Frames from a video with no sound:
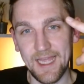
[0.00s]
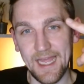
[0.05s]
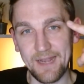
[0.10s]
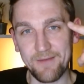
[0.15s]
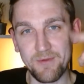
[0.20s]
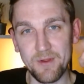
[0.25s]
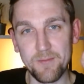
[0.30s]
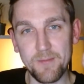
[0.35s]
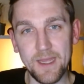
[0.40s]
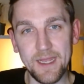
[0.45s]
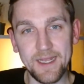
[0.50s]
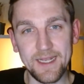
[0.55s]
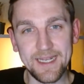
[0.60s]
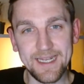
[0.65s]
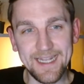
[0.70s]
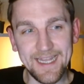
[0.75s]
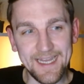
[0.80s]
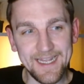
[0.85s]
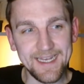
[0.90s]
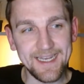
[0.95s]
and we made
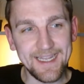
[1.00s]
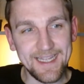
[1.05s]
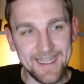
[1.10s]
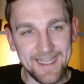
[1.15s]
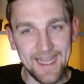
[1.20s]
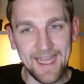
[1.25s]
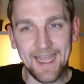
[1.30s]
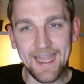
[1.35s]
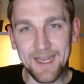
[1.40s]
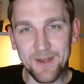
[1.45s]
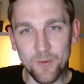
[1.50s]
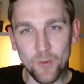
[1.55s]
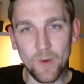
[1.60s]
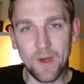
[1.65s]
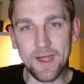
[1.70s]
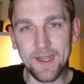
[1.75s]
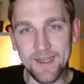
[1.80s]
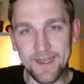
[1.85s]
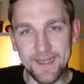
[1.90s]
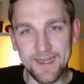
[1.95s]
10K in
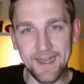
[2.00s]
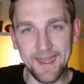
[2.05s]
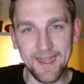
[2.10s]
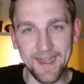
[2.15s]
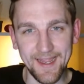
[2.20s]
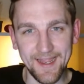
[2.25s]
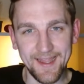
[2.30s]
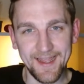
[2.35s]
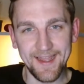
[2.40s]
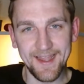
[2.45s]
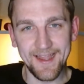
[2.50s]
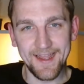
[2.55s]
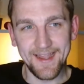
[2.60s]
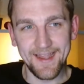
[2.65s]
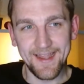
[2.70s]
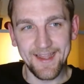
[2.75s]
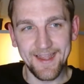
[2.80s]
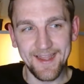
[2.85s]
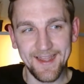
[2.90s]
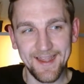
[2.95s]
one day.
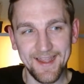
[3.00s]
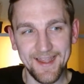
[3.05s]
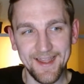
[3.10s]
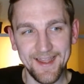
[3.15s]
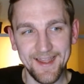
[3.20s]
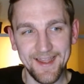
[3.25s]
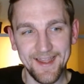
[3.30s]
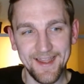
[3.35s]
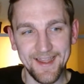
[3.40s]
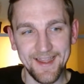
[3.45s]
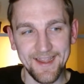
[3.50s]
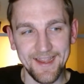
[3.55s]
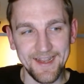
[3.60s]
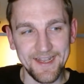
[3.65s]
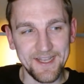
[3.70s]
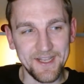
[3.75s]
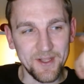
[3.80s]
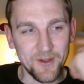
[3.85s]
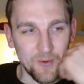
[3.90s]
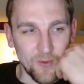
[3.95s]

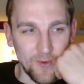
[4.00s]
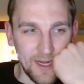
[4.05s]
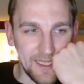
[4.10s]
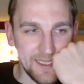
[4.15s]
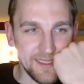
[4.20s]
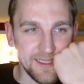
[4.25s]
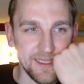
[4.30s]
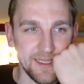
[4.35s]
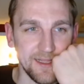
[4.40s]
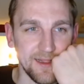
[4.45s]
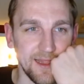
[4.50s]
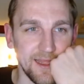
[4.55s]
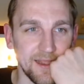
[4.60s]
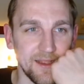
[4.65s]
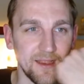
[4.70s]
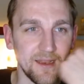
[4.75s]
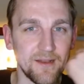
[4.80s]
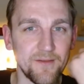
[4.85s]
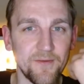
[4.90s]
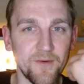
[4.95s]
It's crazy.
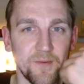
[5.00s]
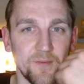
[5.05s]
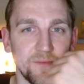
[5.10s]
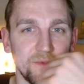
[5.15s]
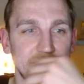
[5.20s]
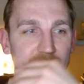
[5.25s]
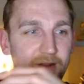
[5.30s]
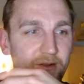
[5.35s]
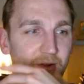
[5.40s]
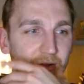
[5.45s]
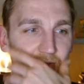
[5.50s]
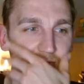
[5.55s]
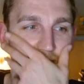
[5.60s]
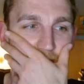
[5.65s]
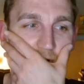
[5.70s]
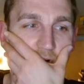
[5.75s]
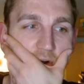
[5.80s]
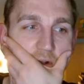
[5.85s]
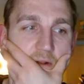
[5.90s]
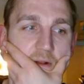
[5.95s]
Like, it's from zero
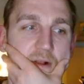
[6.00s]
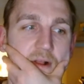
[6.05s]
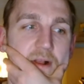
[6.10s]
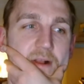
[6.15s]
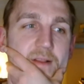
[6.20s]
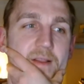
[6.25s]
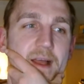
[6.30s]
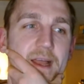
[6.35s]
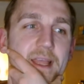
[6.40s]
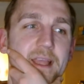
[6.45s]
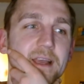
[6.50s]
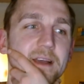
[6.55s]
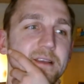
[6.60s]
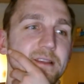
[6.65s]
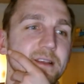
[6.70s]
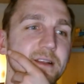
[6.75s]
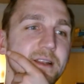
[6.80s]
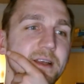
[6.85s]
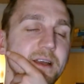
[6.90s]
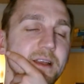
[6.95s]
store. Like
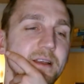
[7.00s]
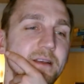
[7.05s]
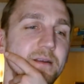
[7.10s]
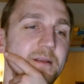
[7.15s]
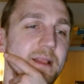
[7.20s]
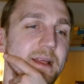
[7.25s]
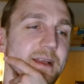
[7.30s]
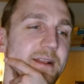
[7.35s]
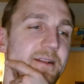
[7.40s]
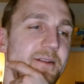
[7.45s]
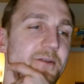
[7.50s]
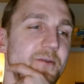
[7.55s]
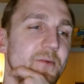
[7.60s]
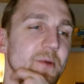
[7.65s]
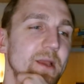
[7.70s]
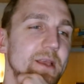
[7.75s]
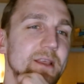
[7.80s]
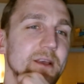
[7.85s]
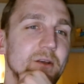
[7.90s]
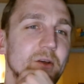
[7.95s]
yesterday, like 2
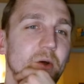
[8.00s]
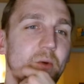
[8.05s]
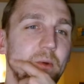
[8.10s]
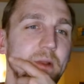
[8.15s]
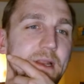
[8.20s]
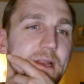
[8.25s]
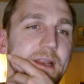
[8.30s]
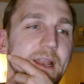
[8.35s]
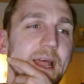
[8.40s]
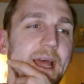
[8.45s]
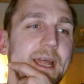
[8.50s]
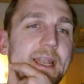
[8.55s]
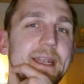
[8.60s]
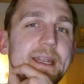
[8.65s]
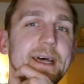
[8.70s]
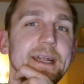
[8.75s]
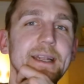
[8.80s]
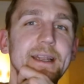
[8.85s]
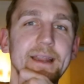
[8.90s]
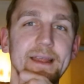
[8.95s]
weeks ago, we didn't have
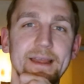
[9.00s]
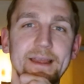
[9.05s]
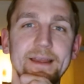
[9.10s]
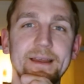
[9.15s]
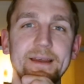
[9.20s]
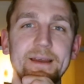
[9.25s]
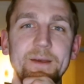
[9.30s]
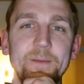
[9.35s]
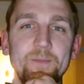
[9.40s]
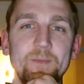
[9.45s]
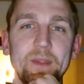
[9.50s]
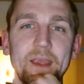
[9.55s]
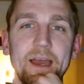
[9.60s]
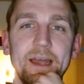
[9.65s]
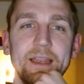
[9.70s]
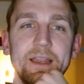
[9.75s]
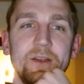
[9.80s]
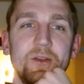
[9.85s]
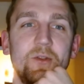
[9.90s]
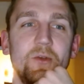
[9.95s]
nothing.
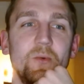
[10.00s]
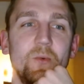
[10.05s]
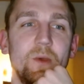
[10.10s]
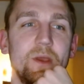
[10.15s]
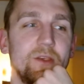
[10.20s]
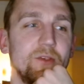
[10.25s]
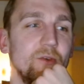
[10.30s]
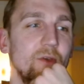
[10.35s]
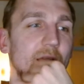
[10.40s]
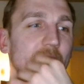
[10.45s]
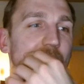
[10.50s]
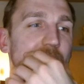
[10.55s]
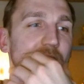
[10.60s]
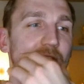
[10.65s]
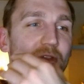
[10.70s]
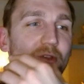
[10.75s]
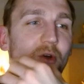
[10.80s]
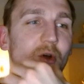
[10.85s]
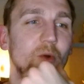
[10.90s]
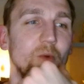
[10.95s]
And in 2 weeks, you have a
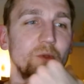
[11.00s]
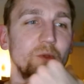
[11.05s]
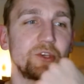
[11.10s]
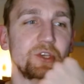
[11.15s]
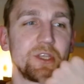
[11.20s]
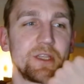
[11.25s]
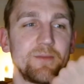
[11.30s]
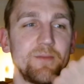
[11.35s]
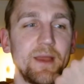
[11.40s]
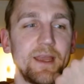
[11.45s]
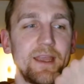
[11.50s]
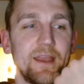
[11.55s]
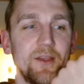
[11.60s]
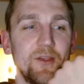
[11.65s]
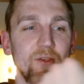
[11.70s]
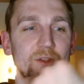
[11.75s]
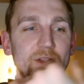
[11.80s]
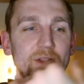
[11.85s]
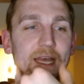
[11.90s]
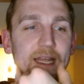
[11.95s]
store which is making
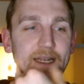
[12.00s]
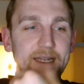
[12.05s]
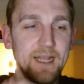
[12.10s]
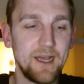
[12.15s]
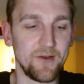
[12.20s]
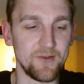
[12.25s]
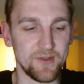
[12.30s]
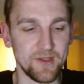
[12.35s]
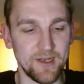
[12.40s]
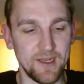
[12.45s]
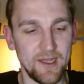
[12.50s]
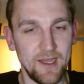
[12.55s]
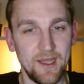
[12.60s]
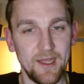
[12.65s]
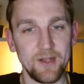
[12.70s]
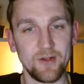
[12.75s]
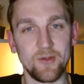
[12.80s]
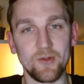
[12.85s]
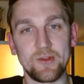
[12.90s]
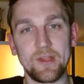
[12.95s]
you 10,000.
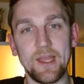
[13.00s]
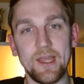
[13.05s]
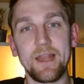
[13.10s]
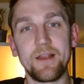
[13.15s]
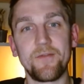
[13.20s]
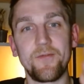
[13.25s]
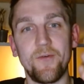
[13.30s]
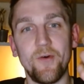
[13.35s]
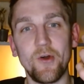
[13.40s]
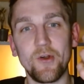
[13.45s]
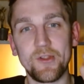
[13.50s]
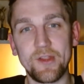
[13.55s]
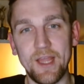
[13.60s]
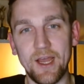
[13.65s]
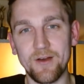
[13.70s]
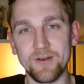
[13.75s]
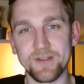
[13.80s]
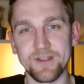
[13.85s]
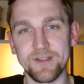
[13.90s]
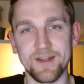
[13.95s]
Today, it's
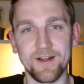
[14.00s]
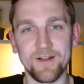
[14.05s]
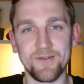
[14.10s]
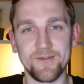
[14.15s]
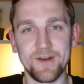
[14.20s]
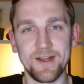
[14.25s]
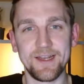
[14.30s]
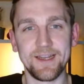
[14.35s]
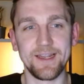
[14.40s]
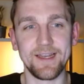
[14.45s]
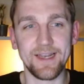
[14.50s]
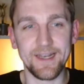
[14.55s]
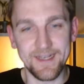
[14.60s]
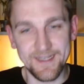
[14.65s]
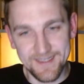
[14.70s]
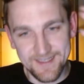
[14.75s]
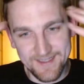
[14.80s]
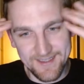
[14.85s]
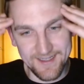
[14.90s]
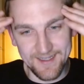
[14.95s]
4,000 already, and
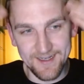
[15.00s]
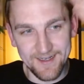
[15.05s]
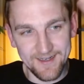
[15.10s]
it's